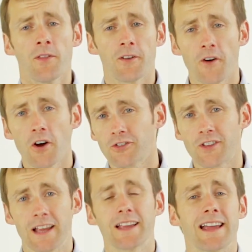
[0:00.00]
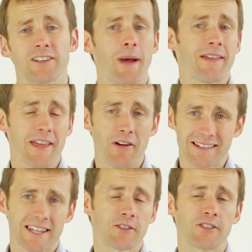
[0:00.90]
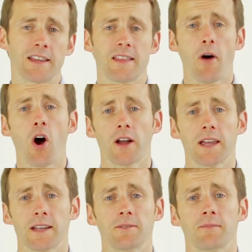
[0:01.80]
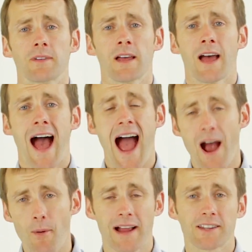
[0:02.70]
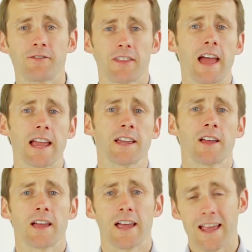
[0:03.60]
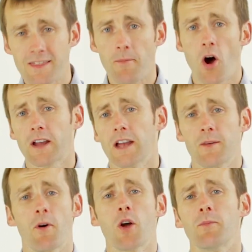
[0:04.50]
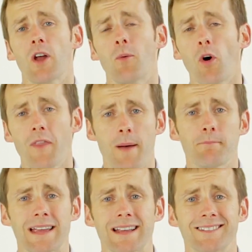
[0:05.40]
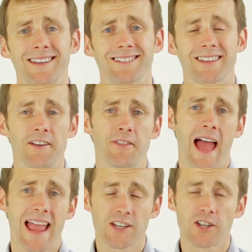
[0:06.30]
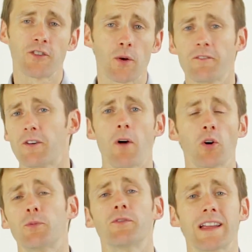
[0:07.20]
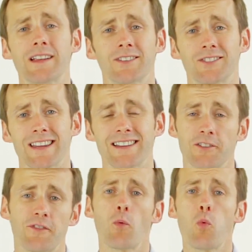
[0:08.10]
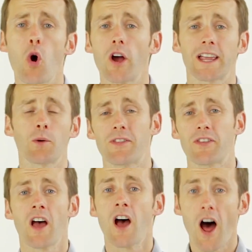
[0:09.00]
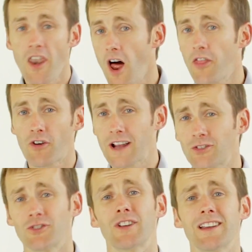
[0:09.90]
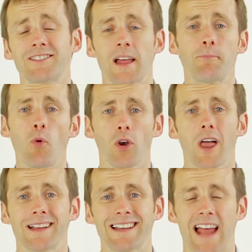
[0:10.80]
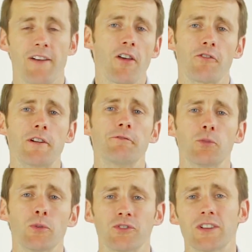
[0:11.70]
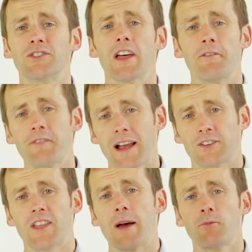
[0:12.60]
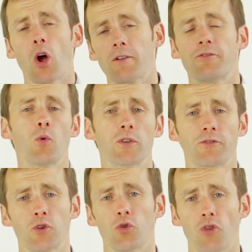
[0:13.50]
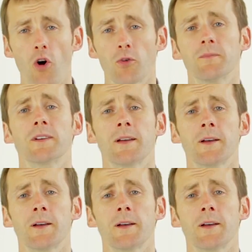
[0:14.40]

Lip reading: The first thing is about their activity in the market. How active are they in the market at the moment? And what that means is that if they're interviewing for multiple vacancies, if they're working with the other agencies, they're more likely to have other influences that affects them going forward for your role.